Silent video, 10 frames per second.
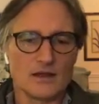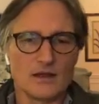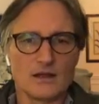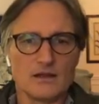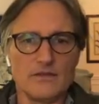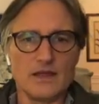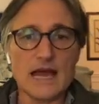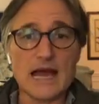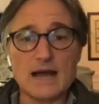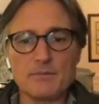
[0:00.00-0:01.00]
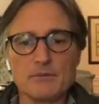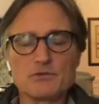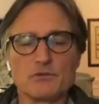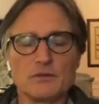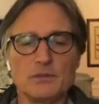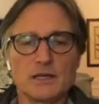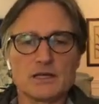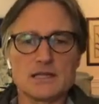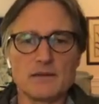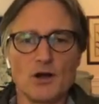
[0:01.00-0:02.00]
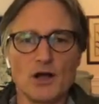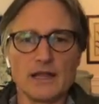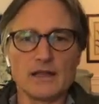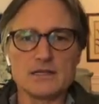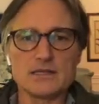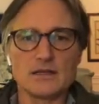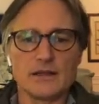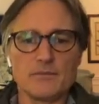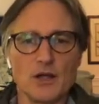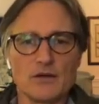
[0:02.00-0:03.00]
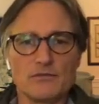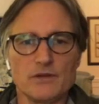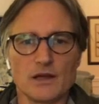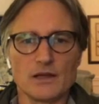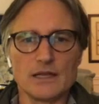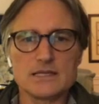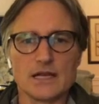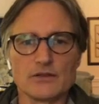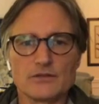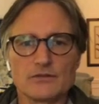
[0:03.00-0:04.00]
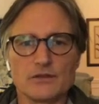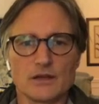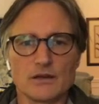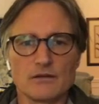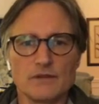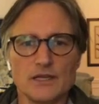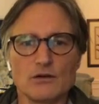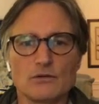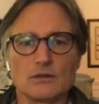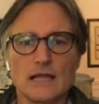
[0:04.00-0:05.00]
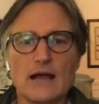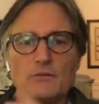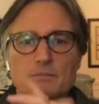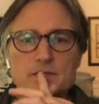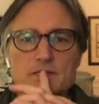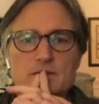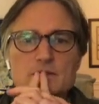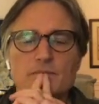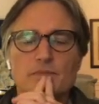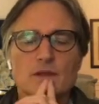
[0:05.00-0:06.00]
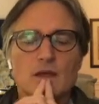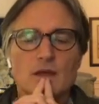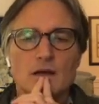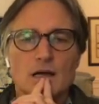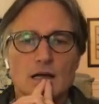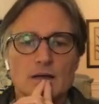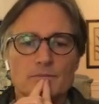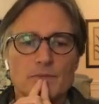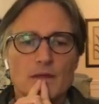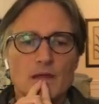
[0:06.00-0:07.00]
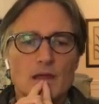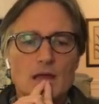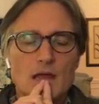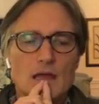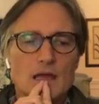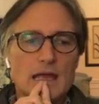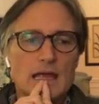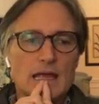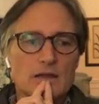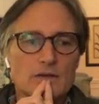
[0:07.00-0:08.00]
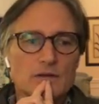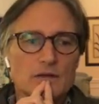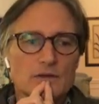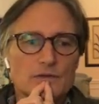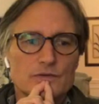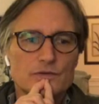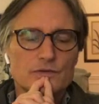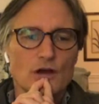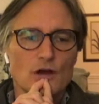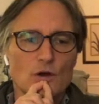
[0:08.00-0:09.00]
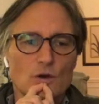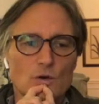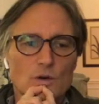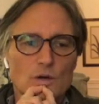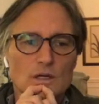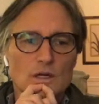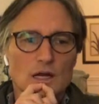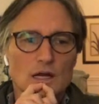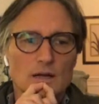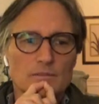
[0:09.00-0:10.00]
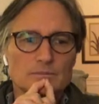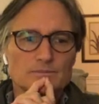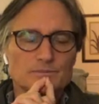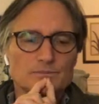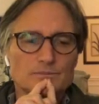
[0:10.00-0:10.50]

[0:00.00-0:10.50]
uh, in the app, it was really because they bought in, they bought uh, Intel's uh, video cloud business, um, and so um,